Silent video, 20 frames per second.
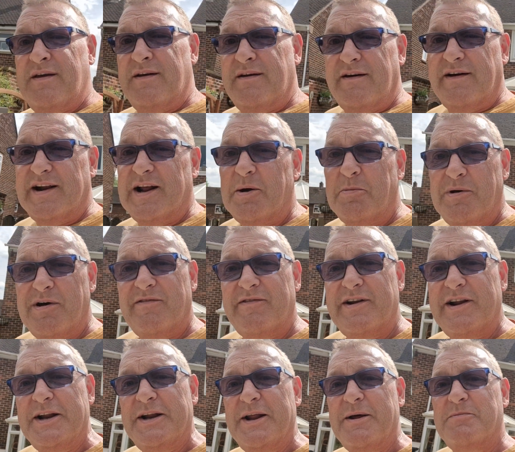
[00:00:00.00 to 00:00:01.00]
and I'll be
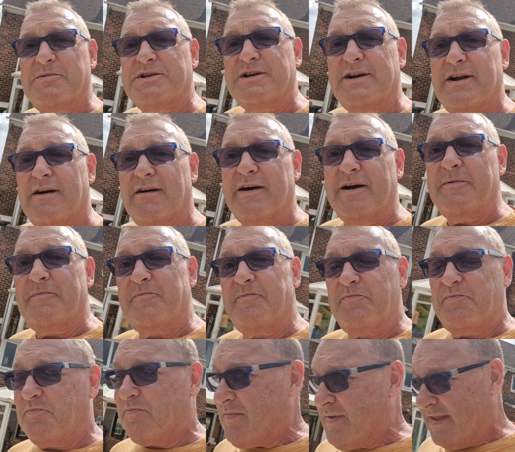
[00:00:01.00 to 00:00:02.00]
having a dip tonight.
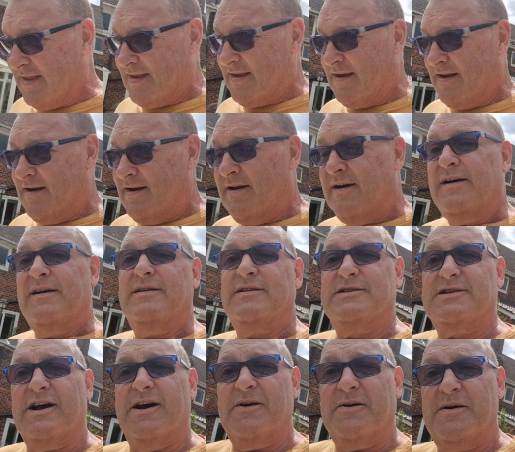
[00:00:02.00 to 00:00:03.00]

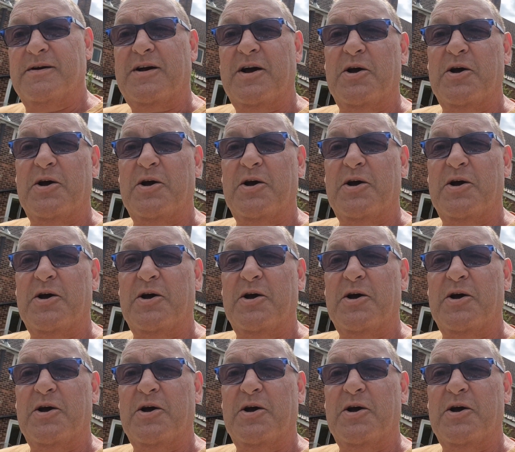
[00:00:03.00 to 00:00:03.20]
So,